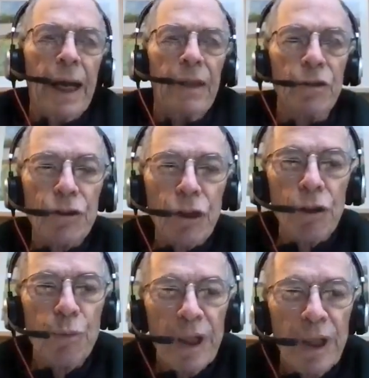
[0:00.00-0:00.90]
and there's a
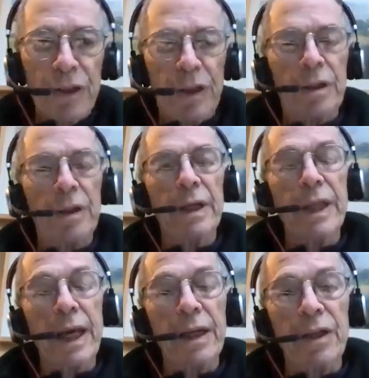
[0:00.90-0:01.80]
good reason, and
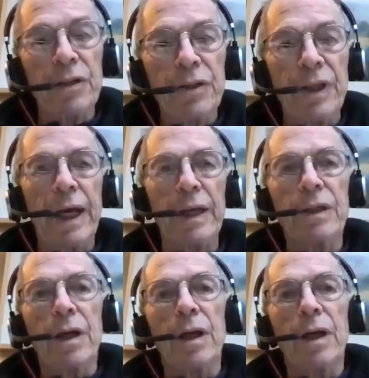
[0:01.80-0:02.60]
that is that